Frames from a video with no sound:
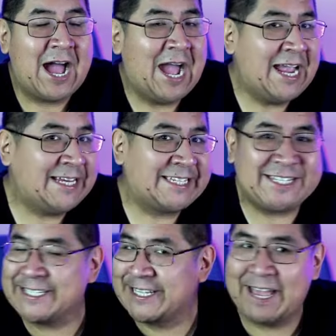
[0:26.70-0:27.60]
I
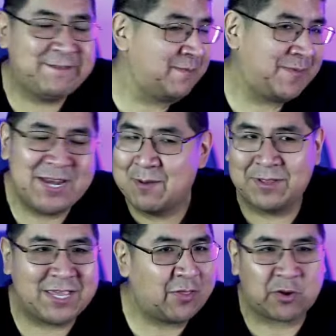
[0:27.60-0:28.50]
still haven't been
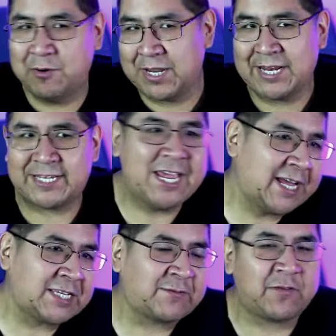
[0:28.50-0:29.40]
able to get through to get
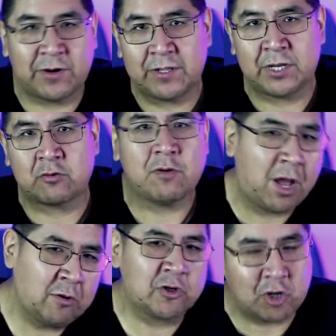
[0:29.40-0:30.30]
tickets for the
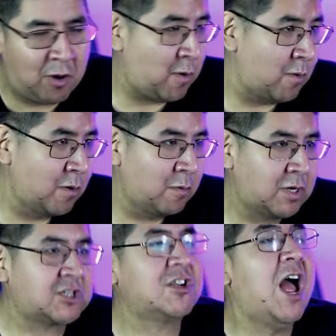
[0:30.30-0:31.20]
Toronto show,
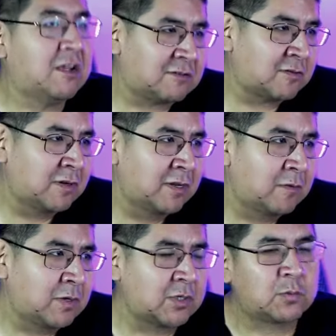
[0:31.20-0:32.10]
which sucks,
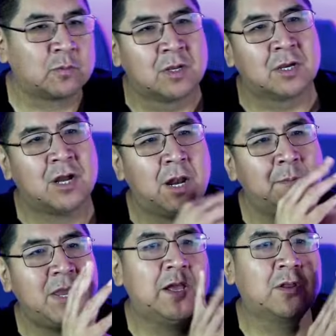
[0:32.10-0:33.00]
which has
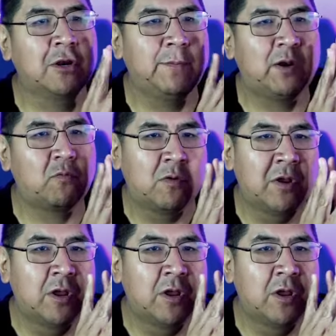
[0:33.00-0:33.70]
gotten me a little bit,